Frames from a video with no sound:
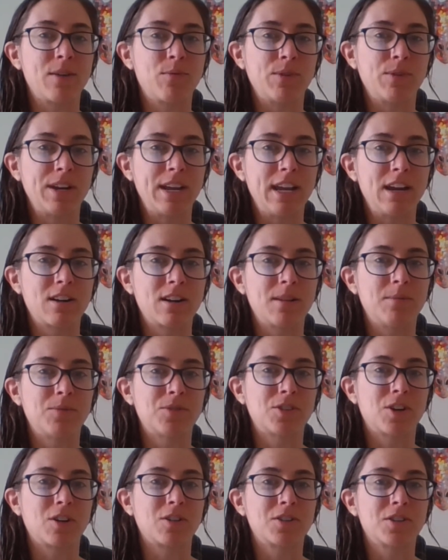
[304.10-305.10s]
I would hear him
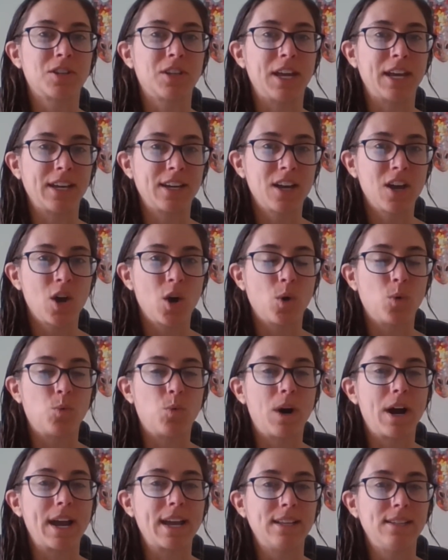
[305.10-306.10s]
start to like
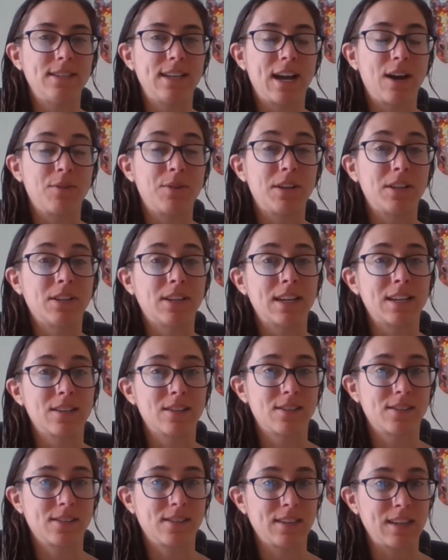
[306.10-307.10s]
wind down and
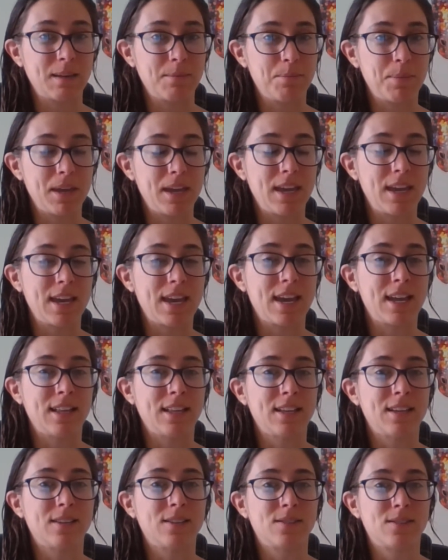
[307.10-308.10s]
get sleepy
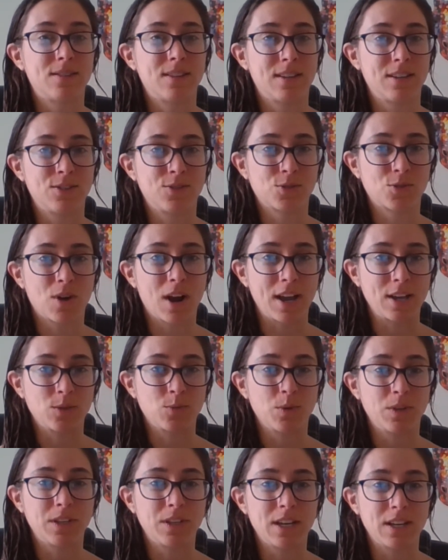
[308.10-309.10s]
and his his
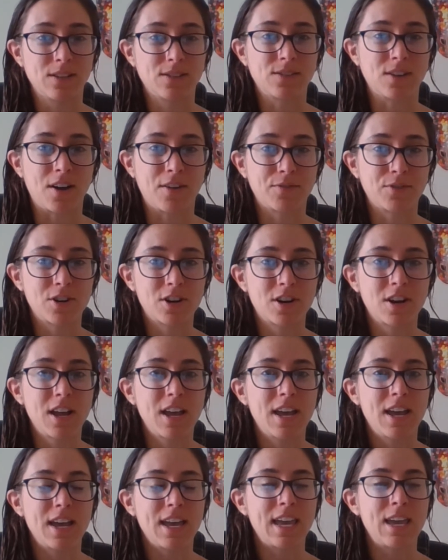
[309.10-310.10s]
cries would get softer,
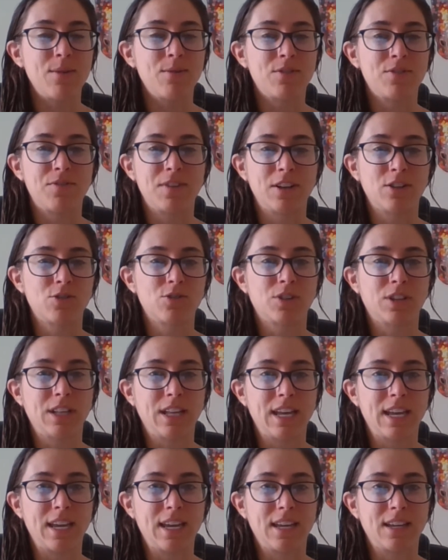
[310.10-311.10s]
he would
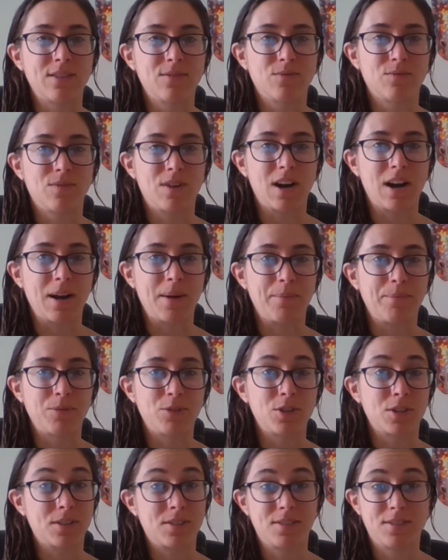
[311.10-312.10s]
eventually um,
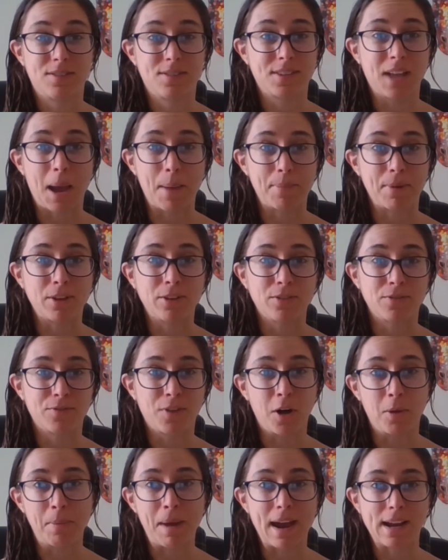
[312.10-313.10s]
just stop and
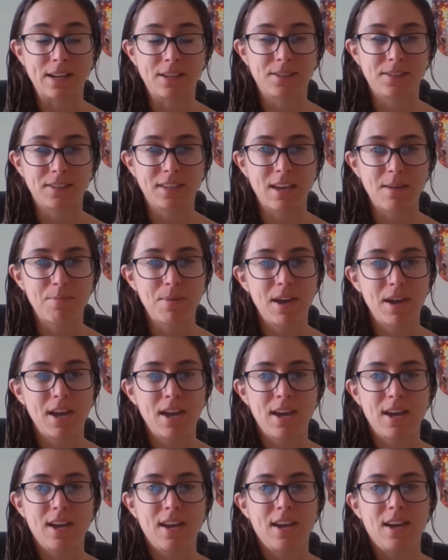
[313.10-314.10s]
fall back asleep.
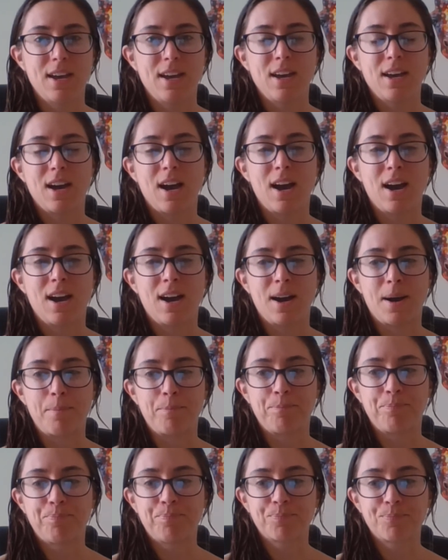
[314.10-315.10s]

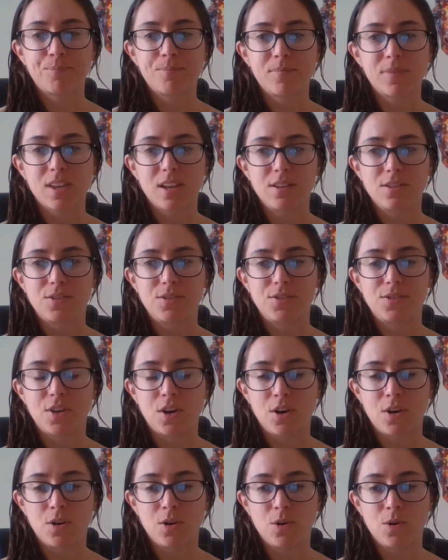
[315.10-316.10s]
Um,
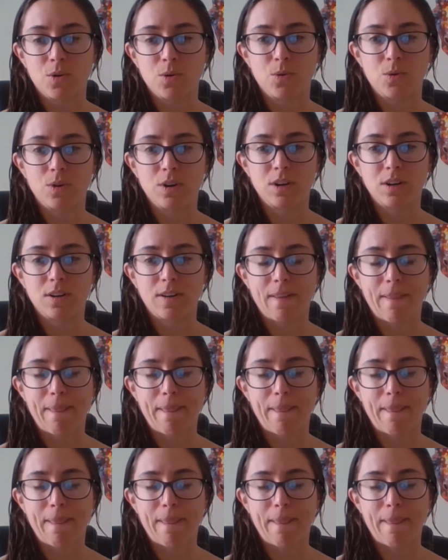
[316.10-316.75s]
so